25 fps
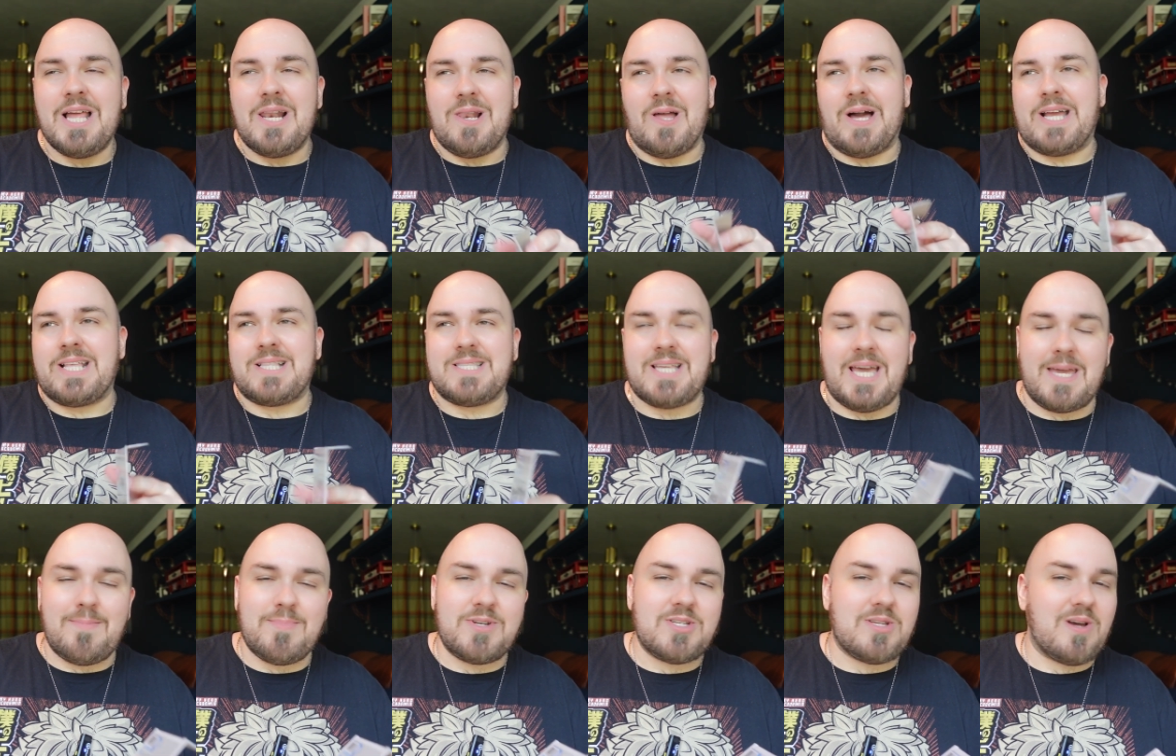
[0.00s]
Like
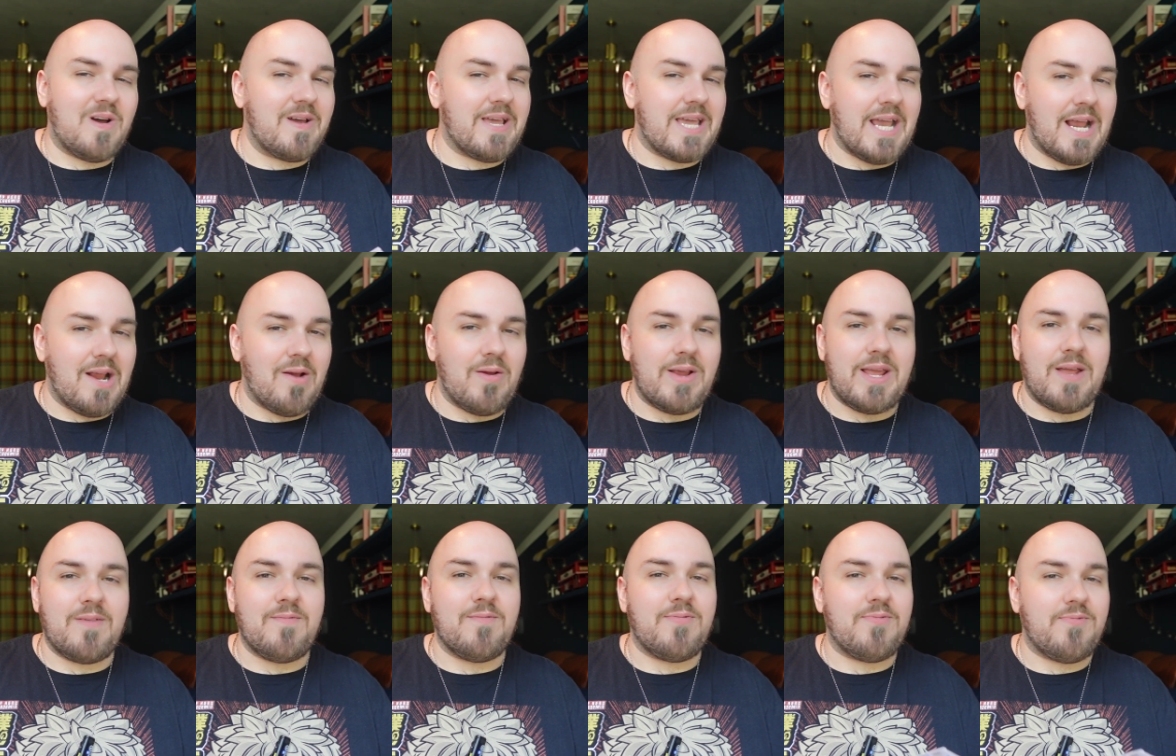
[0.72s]
Daemon
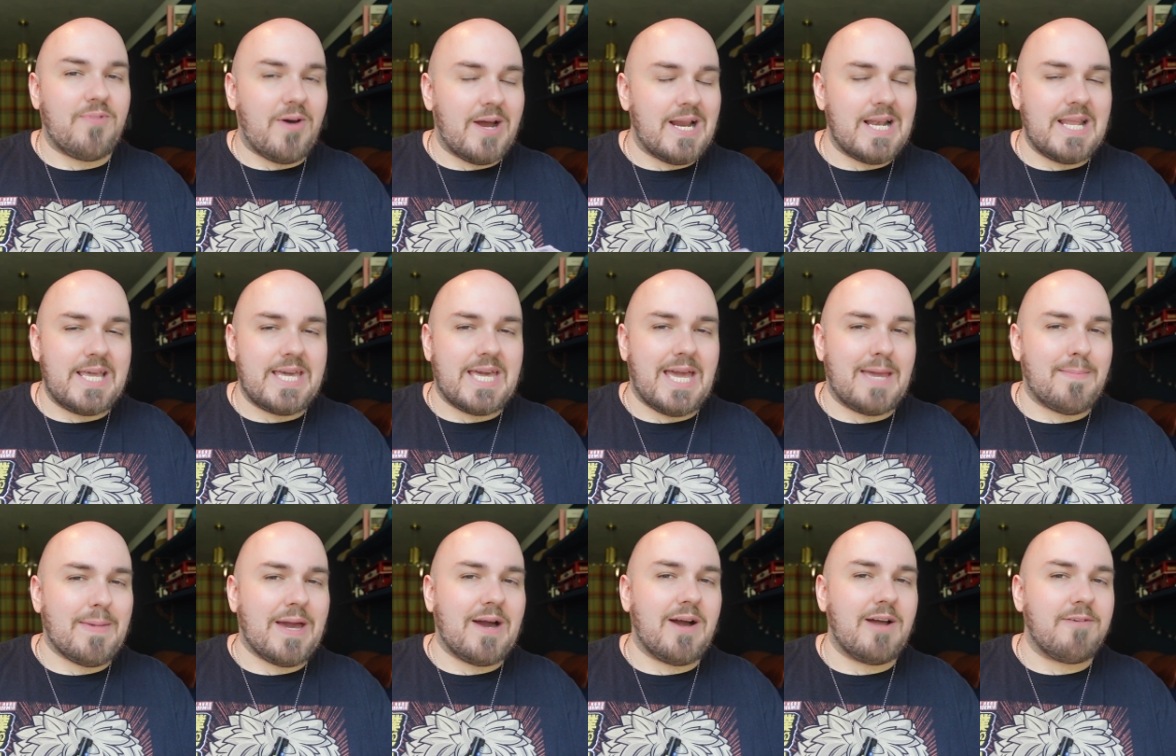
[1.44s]
Targaryen finally
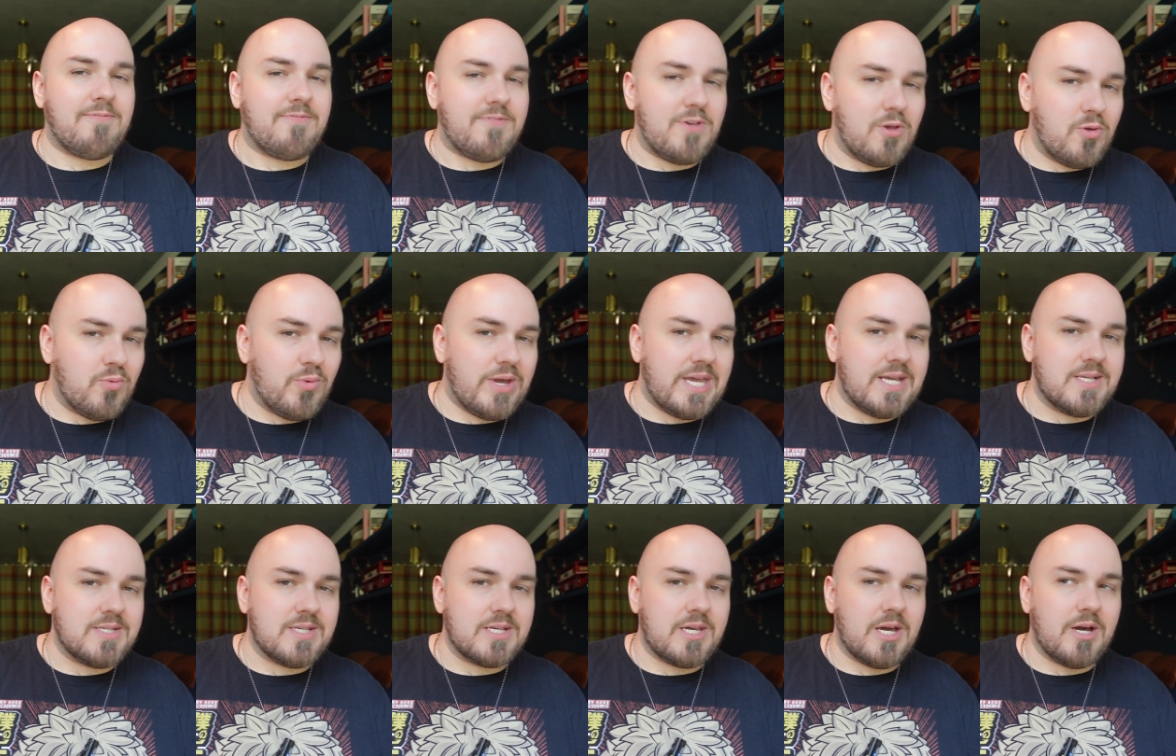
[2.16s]
came out a few
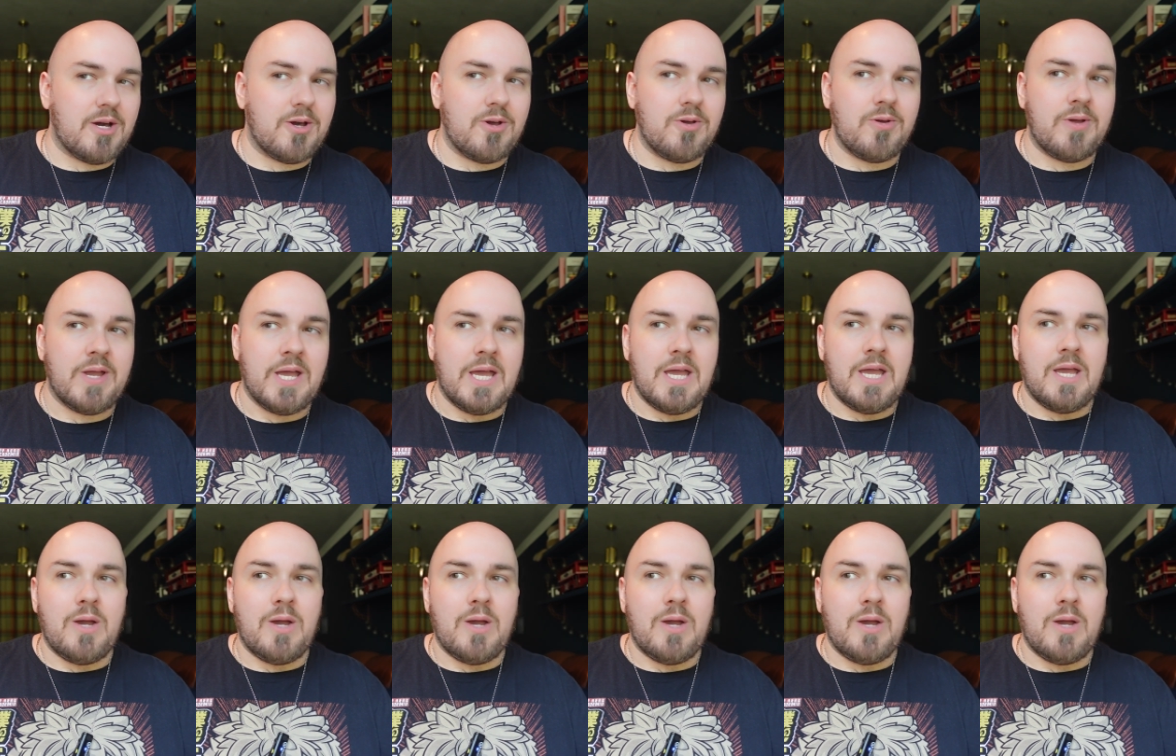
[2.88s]
weeks ago